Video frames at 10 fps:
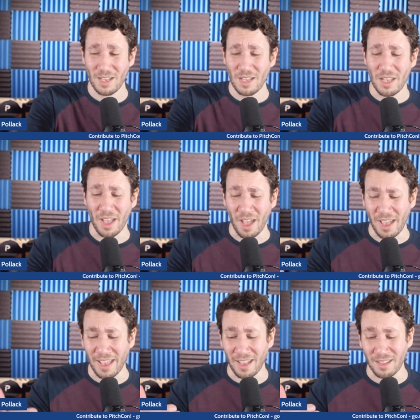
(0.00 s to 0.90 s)
Uh,
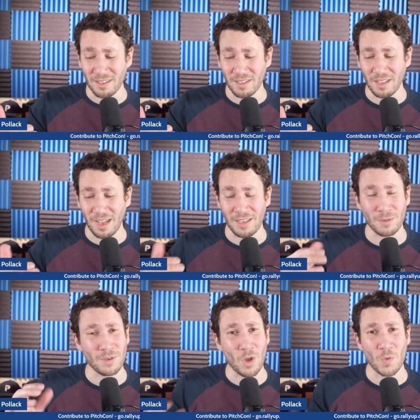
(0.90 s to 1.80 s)
and I
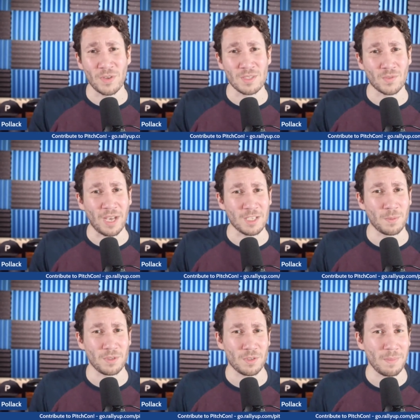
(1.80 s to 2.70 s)
don't know if his
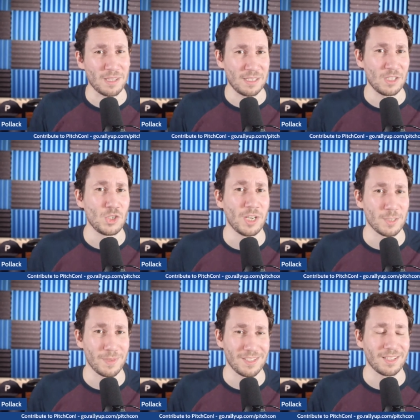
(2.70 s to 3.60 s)
fastball is going to make the
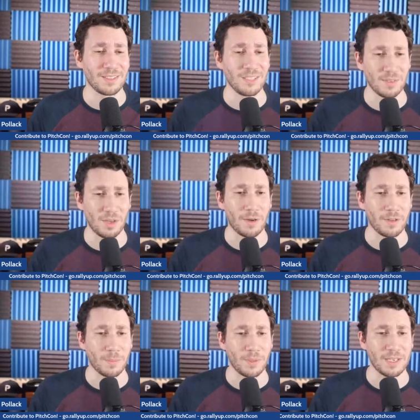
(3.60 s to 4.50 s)
adjustments not to leave in the heart of
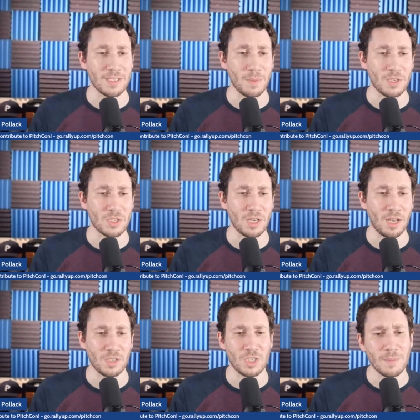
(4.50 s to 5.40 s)
the plate as much. Uh,
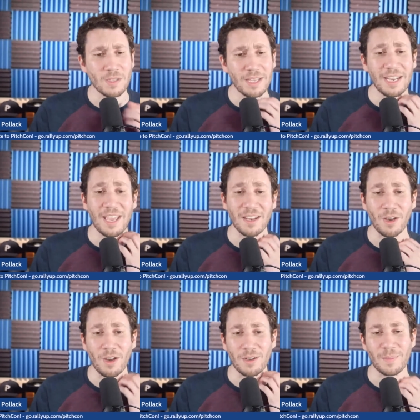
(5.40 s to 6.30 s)
Shane McClanahan,
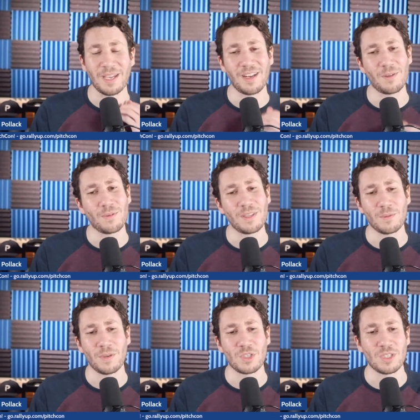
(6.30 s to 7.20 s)
oh man, I really
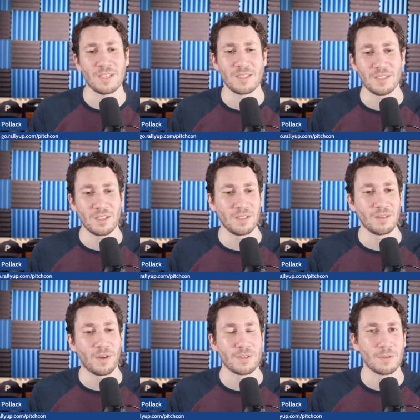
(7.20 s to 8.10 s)
wish he is a good
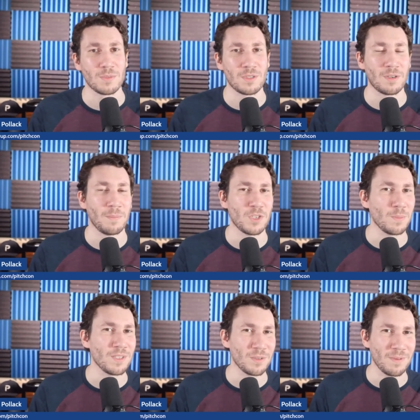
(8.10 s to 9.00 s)
long term starting pitcher, but
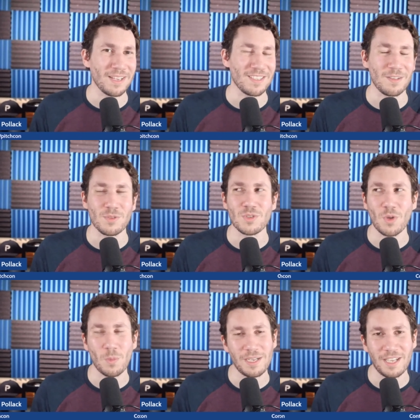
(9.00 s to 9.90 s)
it's the Rays, and they have
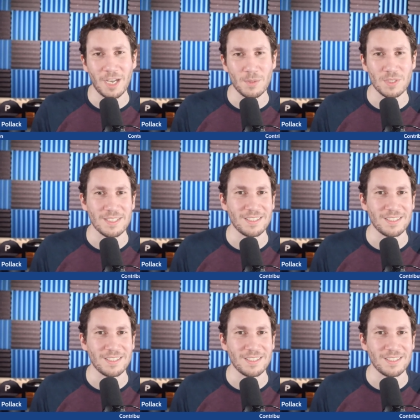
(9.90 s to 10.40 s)
so many options.